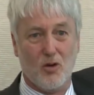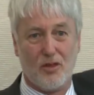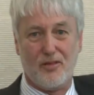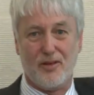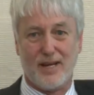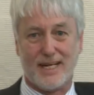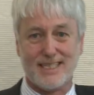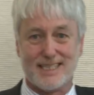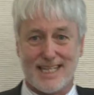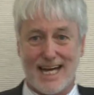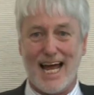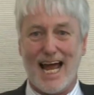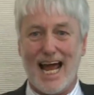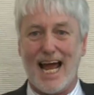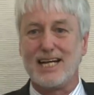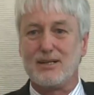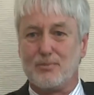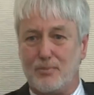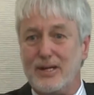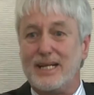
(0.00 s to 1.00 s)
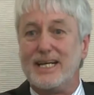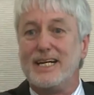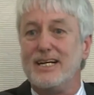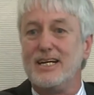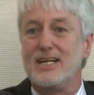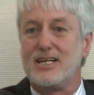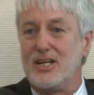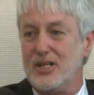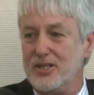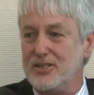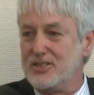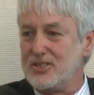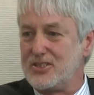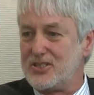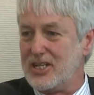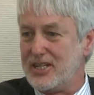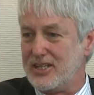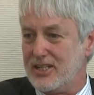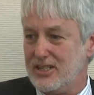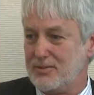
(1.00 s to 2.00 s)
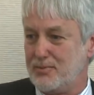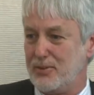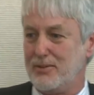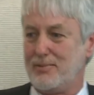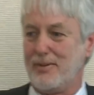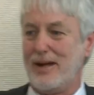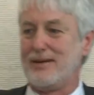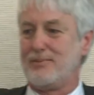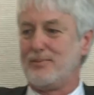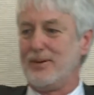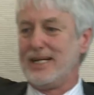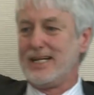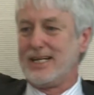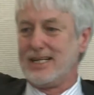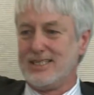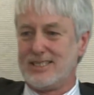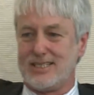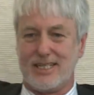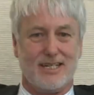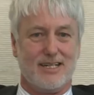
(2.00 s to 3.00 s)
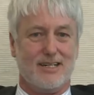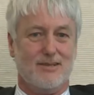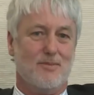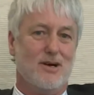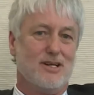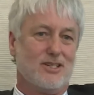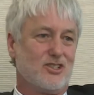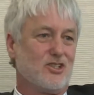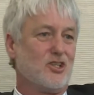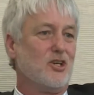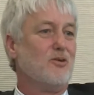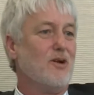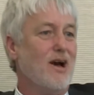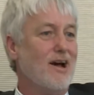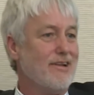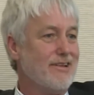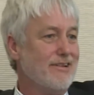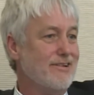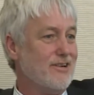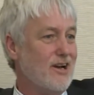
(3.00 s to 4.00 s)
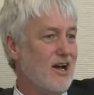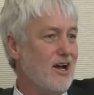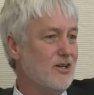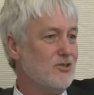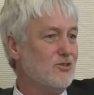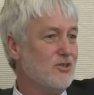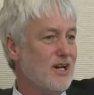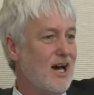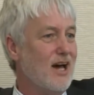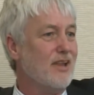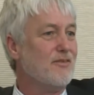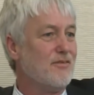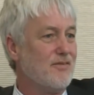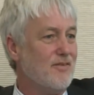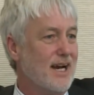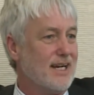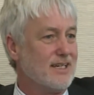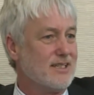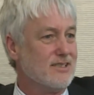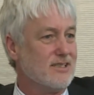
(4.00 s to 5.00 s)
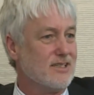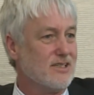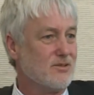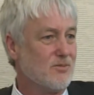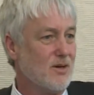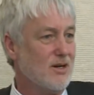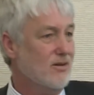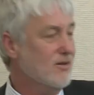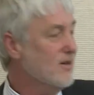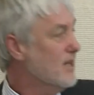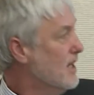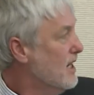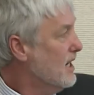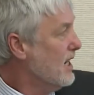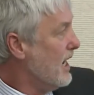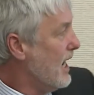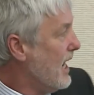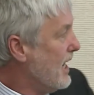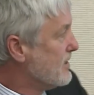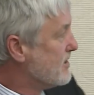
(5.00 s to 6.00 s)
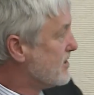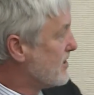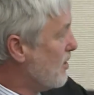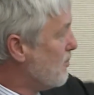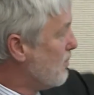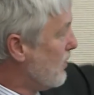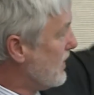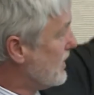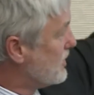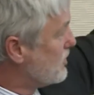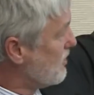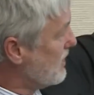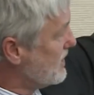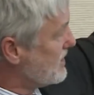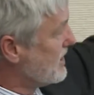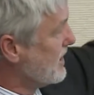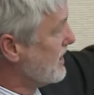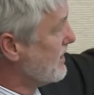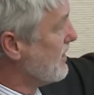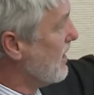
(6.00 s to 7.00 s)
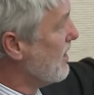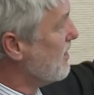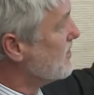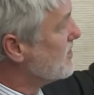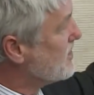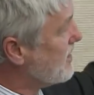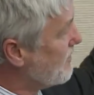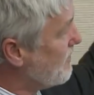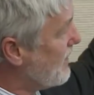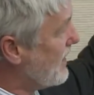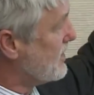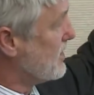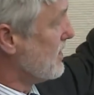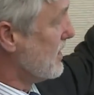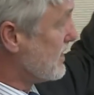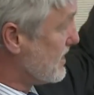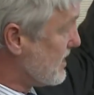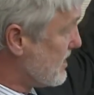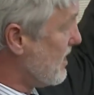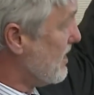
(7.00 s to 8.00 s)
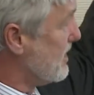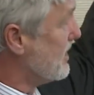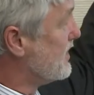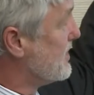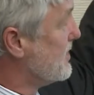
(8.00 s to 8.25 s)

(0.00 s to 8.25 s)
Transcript: things that had been considered, but they'd been considered amongst 200 other factors as well. And so by addressing those, they've actually started